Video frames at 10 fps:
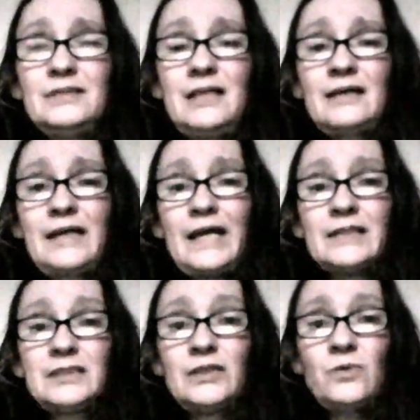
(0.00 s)
I
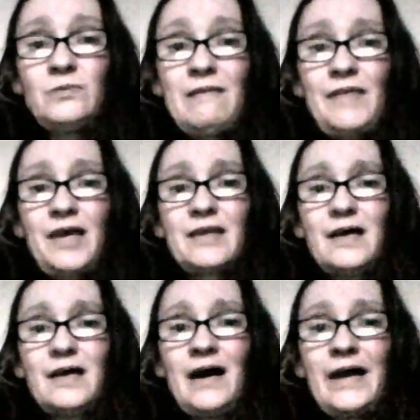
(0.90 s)
guess, the only thing
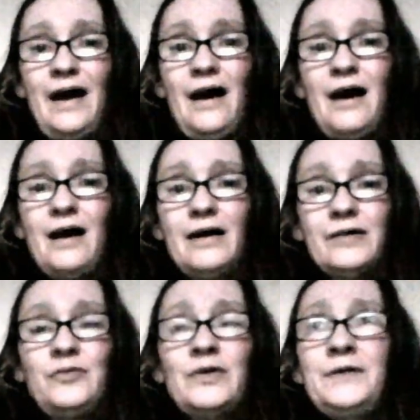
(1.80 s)
that I have